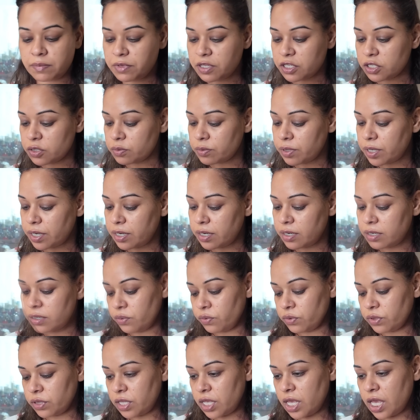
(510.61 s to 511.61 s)
This one,
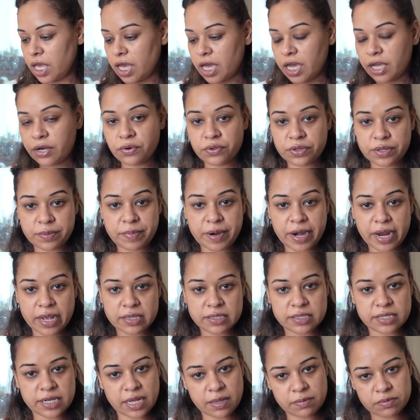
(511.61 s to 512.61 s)
don't think I know the
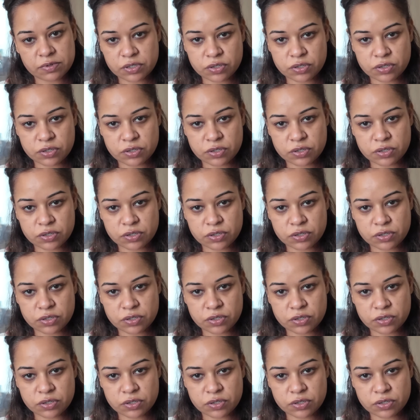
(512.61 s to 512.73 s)
brand's name,